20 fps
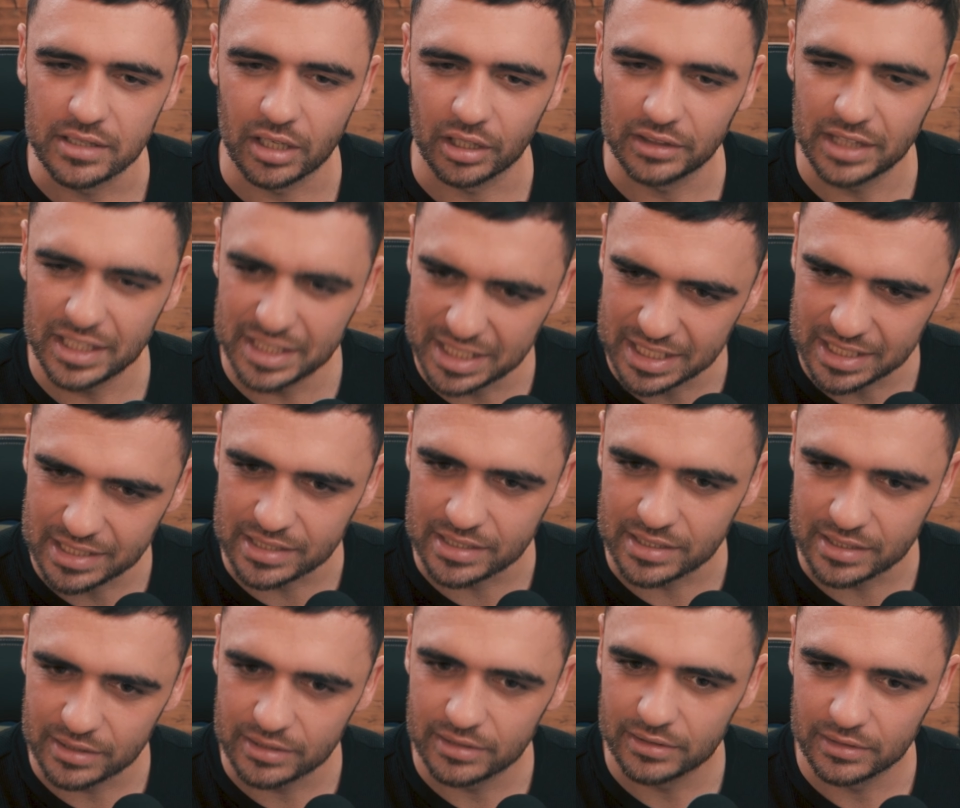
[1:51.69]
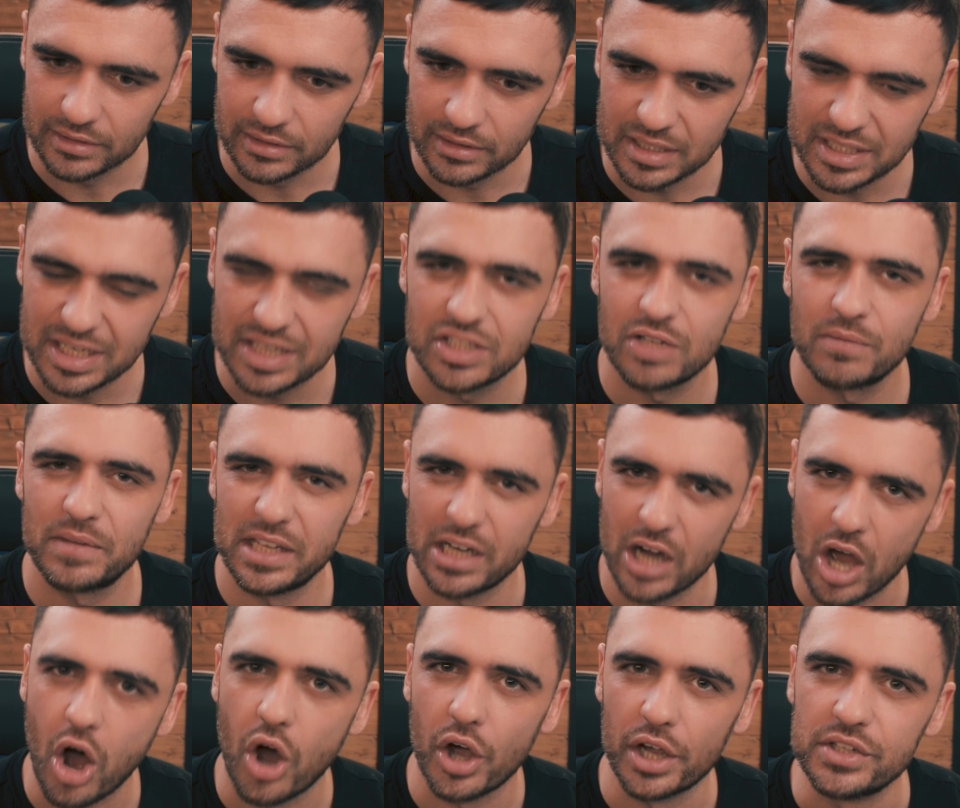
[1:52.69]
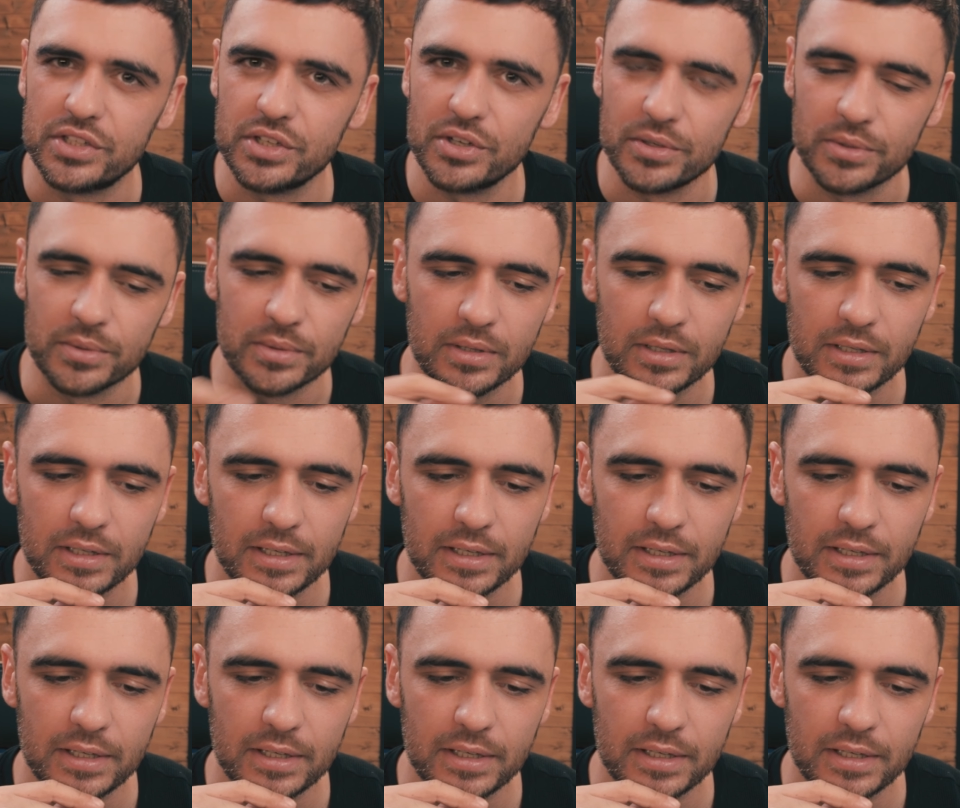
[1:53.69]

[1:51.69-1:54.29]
Like this is this is something that I do.